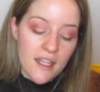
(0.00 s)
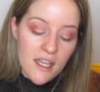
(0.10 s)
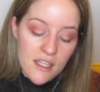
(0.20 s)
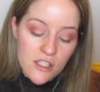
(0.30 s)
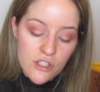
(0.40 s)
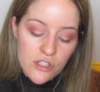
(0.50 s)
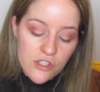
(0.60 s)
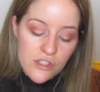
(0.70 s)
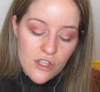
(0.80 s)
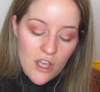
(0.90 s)
Then you can
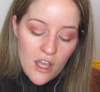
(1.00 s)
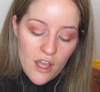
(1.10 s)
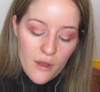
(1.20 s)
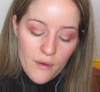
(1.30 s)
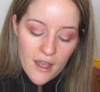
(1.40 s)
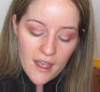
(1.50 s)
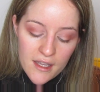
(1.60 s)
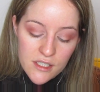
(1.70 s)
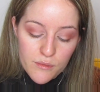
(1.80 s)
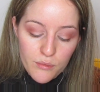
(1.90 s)
just go
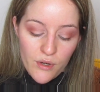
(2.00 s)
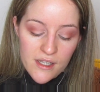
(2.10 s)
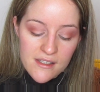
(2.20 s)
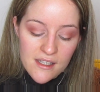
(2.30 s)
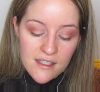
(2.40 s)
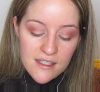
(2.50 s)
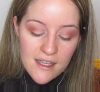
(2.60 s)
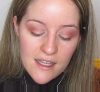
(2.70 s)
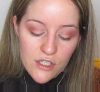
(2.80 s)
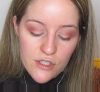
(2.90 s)
and press it
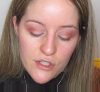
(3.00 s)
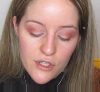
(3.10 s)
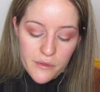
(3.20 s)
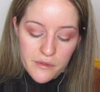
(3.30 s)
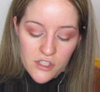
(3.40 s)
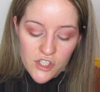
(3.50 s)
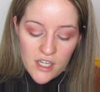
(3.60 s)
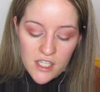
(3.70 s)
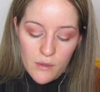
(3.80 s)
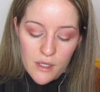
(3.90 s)
into the
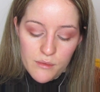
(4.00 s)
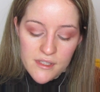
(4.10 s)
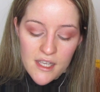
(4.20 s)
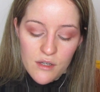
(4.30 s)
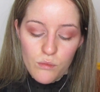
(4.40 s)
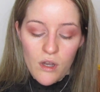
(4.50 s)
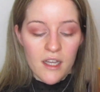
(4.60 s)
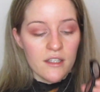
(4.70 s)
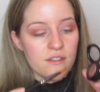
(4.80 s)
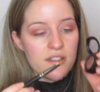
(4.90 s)
shadow. It will take a
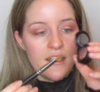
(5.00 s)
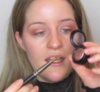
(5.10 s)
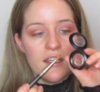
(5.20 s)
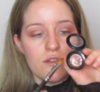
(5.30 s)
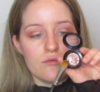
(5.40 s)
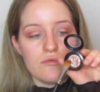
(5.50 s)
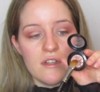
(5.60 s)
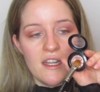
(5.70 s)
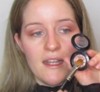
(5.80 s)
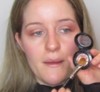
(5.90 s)
while to like
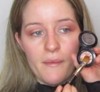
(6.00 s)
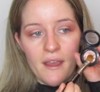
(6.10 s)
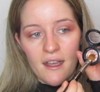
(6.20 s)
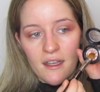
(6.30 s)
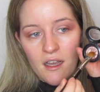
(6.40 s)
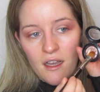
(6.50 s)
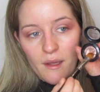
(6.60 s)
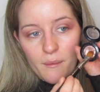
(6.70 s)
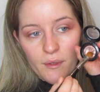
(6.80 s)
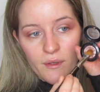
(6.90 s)
really pick
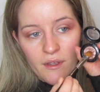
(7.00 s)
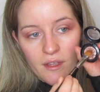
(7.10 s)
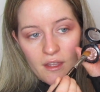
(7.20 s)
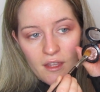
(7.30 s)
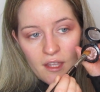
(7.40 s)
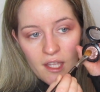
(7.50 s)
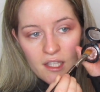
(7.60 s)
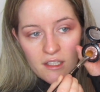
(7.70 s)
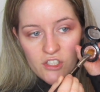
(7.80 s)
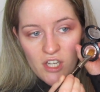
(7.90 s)
up
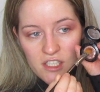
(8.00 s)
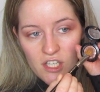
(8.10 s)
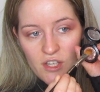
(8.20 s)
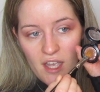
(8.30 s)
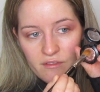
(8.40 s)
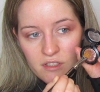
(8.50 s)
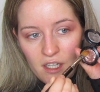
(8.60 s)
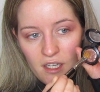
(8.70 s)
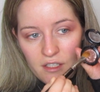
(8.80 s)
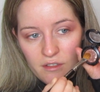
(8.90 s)
the shadow. You have to
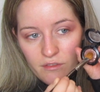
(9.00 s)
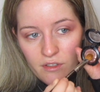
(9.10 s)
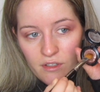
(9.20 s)
kind of